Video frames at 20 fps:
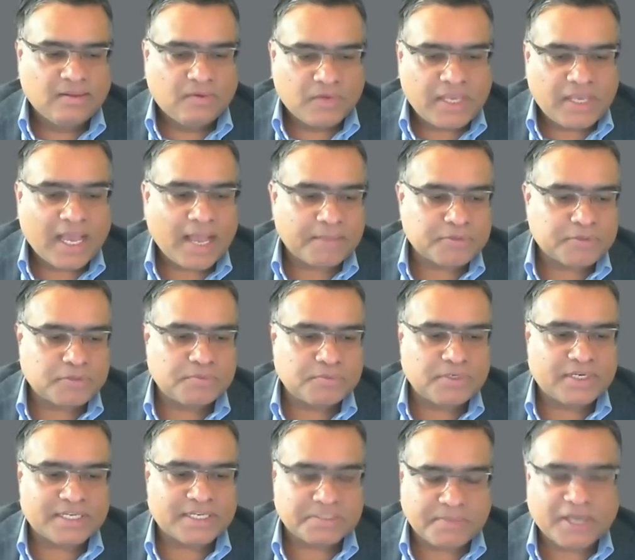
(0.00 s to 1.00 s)
we have to
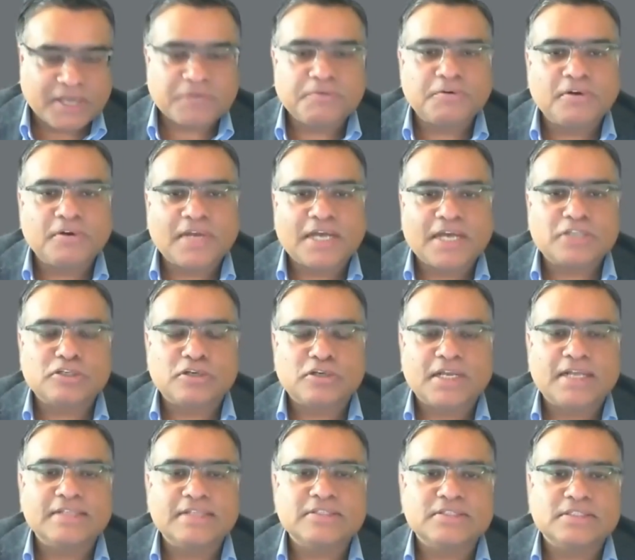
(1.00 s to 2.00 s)
be respectful, as
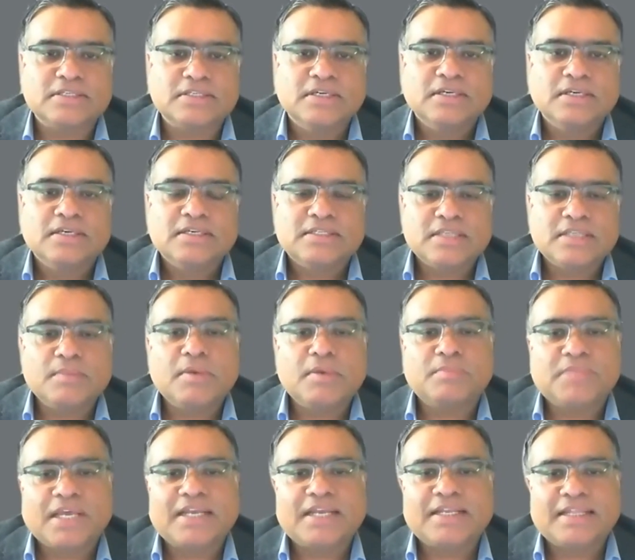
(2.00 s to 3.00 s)
well as some
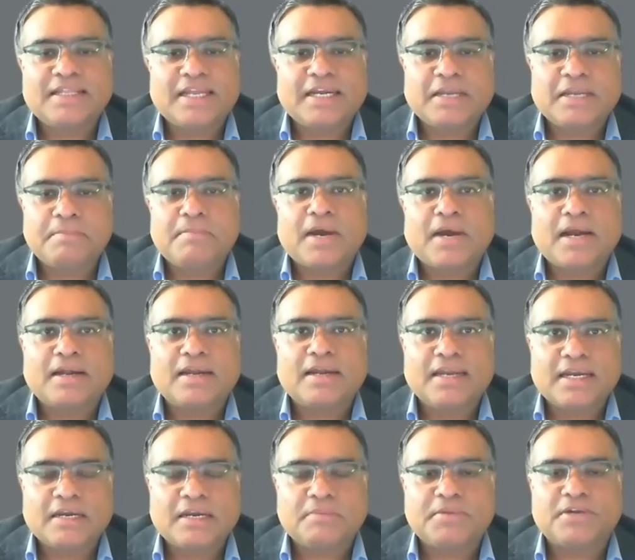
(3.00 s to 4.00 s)
of them, they demand
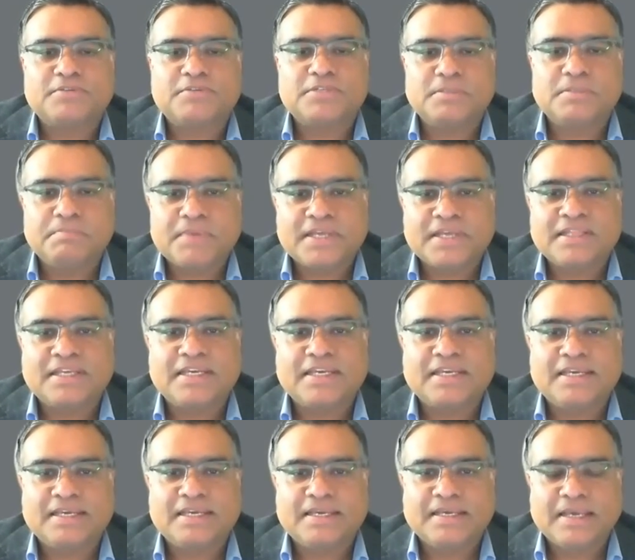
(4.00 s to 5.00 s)
a little bit of
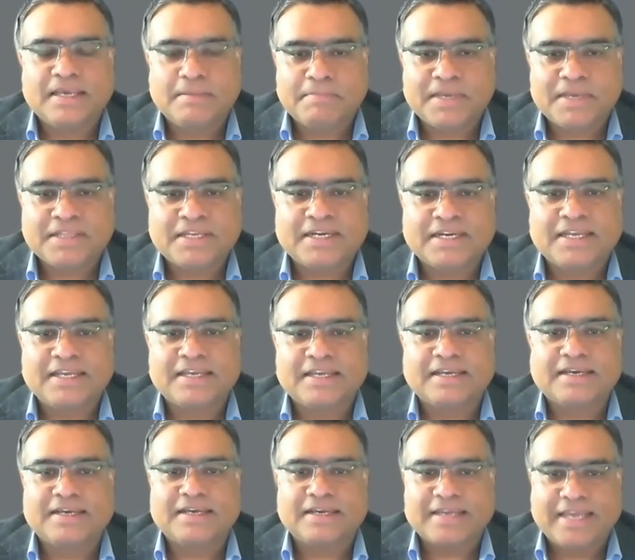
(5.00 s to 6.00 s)
sympathy,
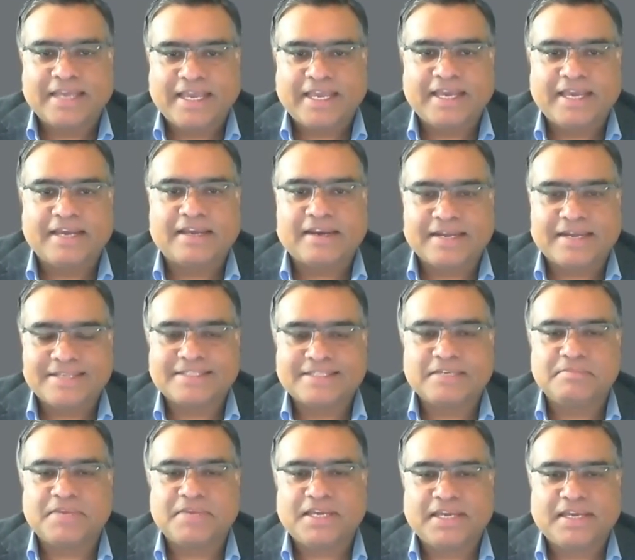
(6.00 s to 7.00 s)
empathetic care,
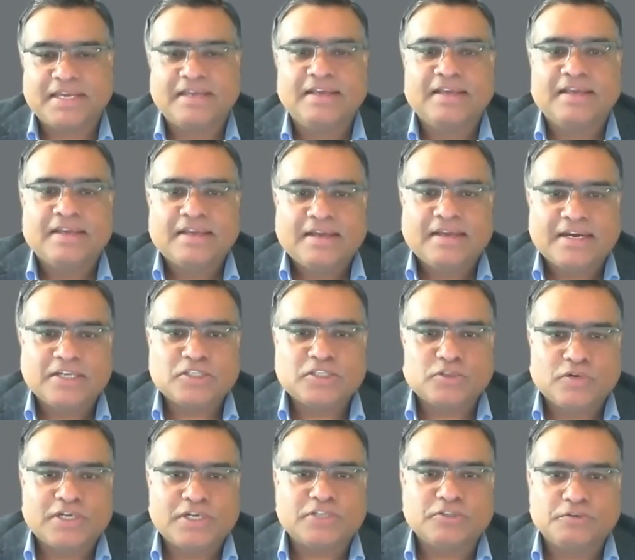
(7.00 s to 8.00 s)
resume, and
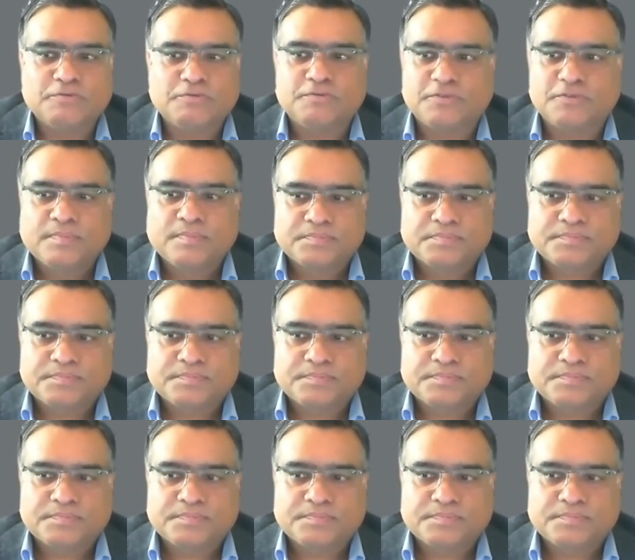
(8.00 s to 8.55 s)
so on.